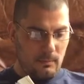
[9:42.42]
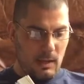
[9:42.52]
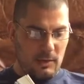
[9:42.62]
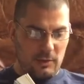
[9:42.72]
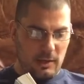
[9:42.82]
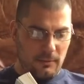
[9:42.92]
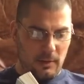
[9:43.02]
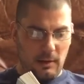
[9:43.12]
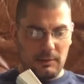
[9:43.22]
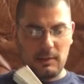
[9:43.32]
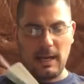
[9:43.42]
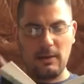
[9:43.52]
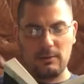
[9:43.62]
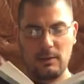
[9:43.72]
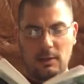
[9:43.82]
He tried to figure out the
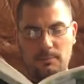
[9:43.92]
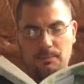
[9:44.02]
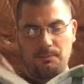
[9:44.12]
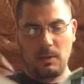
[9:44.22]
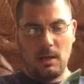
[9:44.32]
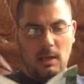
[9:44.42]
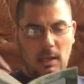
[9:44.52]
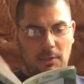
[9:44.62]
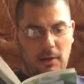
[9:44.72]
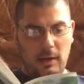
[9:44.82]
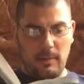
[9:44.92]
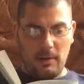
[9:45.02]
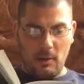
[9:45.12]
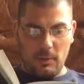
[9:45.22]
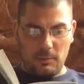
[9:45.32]
dials again. He thought he might
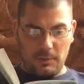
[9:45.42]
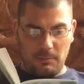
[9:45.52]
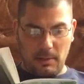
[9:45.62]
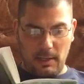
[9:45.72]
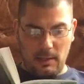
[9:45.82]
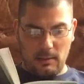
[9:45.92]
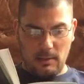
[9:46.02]
know which was speed.